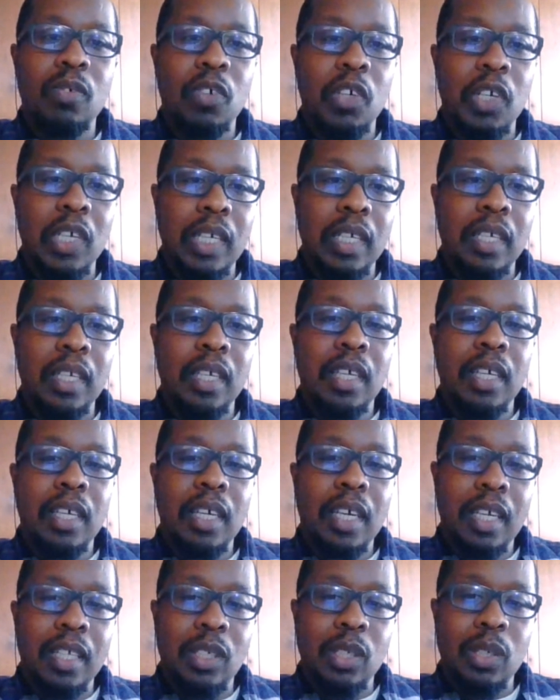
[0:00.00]
right?
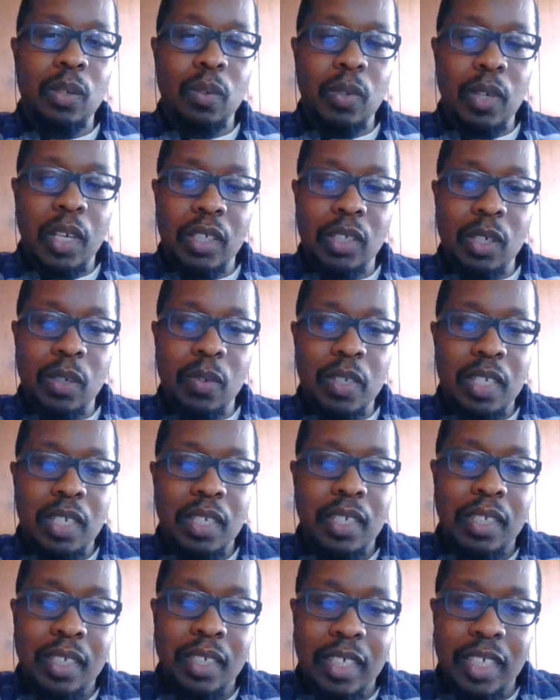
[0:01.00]
And so
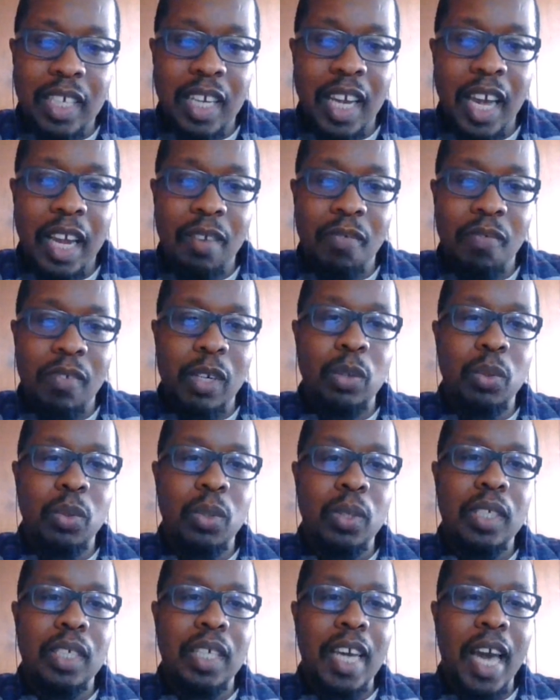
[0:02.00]
it's a kind of loose
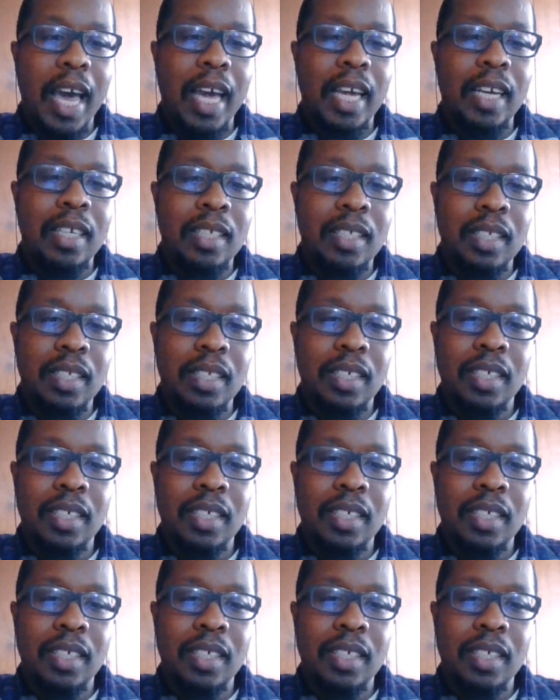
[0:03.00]
guidance,